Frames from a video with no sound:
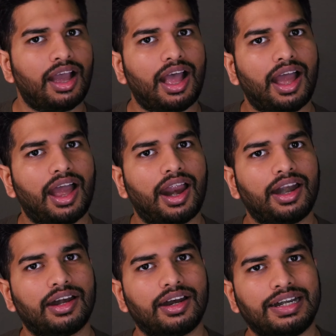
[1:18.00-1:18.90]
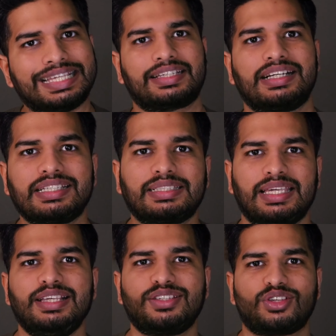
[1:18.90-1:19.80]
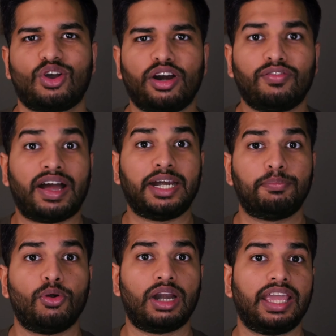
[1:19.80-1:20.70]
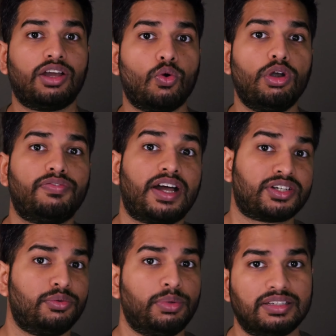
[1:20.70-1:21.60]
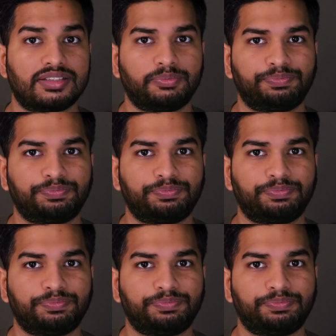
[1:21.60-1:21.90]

and discuss things on a whiteboard like old-fashioned ways.